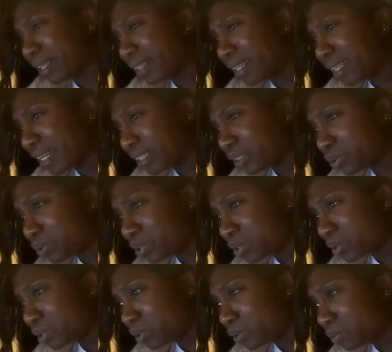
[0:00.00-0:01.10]
I think I chose
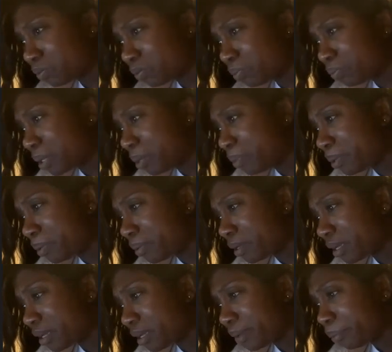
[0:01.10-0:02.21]
maybe
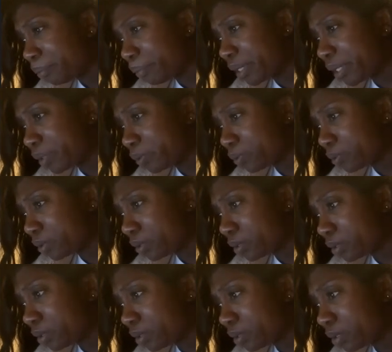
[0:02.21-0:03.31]
may not
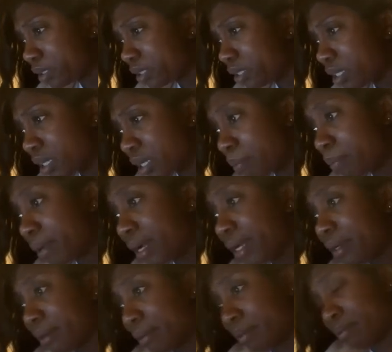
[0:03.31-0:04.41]
my
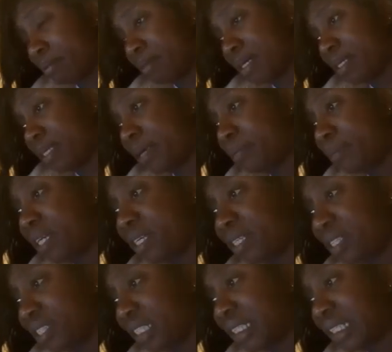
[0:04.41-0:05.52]
Mass MA
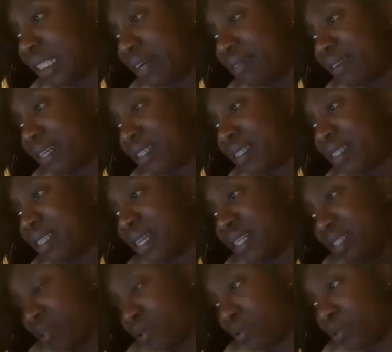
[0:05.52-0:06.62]
in Gender Diversity
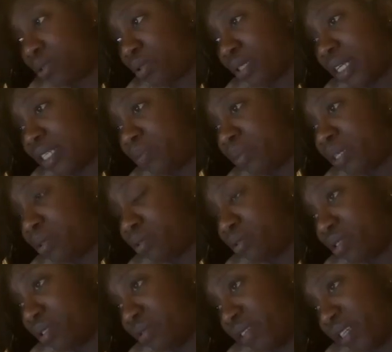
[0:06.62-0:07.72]
and Inclusion at Maynooth
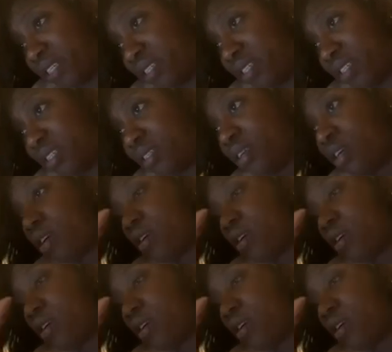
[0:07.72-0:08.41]
University.